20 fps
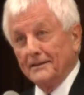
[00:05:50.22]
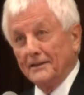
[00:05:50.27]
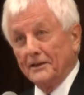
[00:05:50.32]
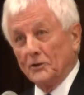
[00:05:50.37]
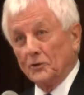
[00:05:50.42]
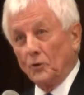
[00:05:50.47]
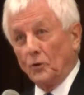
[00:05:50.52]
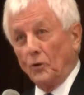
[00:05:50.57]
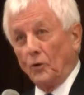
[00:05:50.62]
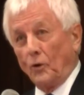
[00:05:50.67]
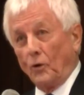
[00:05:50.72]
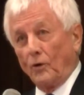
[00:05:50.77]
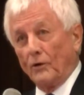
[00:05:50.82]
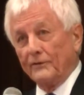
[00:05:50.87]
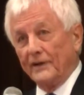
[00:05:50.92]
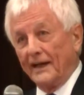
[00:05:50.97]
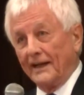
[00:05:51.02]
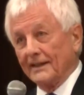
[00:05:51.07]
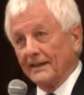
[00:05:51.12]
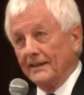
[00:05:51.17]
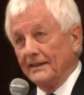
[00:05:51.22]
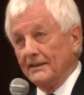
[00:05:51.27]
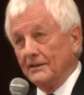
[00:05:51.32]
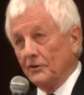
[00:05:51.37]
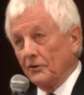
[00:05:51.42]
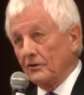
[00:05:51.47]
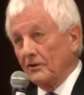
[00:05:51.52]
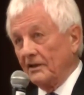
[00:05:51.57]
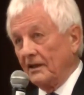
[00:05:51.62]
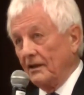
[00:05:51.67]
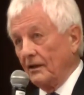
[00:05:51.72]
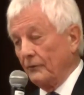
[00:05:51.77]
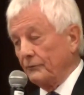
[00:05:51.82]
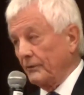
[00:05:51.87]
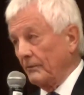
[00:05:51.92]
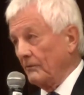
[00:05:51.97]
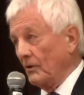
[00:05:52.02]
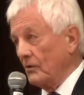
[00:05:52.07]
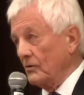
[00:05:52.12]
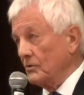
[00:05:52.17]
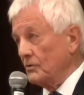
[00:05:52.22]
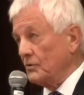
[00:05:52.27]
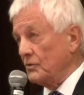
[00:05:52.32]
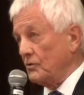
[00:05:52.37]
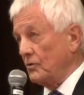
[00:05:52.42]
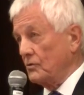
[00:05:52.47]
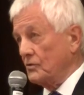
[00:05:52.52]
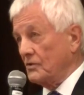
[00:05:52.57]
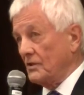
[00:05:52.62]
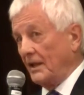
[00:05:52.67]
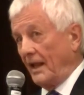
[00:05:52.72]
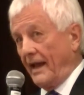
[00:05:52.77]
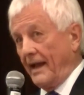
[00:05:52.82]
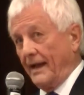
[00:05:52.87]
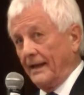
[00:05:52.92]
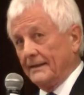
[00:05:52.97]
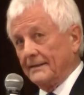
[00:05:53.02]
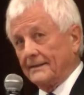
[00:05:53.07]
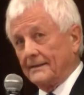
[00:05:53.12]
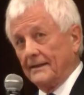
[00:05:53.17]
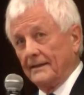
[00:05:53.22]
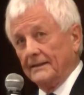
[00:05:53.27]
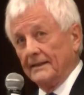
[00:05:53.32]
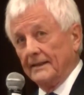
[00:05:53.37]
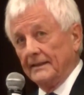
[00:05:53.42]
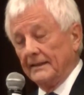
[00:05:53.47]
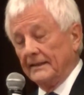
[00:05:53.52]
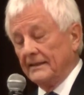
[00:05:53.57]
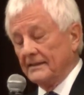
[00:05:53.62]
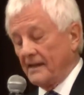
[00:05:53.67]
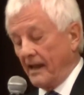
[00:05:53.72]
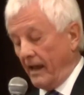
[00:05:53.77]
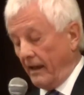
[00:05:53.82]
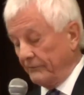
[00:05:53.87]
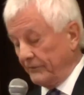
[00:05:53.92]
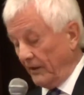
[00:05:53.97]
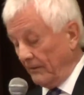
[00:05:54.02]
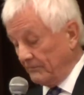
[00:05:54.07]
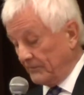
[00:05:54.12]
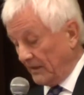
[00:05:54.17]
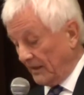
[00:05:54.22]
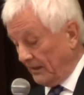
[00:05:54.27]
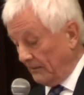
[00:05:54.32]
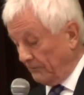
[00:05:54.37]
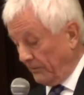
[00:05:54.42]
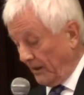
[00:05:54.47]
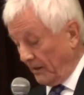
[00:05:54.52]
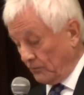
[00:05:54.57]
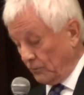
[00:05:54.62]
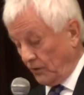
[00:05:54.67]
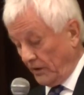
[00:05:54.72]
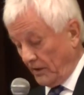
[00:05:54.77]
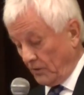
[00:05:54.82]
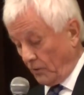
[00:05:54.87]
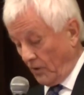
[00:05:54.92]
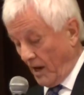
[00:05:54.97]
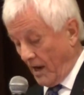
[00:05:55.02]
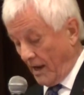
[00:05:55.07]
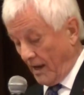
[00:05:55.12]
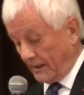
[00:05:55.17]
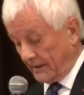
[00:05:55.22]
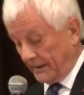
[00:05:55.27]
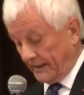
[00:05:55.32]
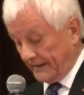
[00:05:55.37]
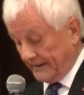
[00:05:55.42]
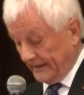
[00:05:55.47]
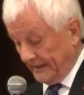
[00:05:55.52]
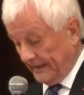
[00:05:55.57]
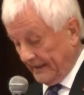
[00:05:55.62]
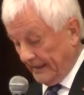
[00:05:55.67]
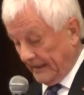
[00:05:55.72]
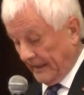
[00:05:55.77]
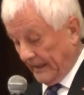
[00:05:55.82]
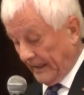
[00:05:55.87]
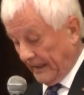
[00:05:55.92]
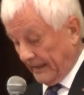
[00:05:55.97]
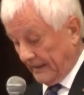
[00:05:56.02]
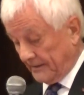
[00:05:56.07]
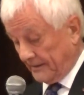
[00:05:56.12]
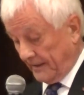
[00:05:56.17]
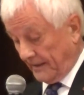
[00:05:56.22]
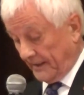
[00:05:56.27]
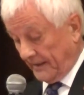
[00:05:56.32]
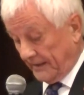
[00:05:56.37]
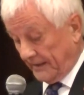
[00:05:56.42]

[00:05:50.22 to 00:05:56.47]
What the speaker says: in Oro Valley. You're going to hear from those whose glass is half empty, but we rock, and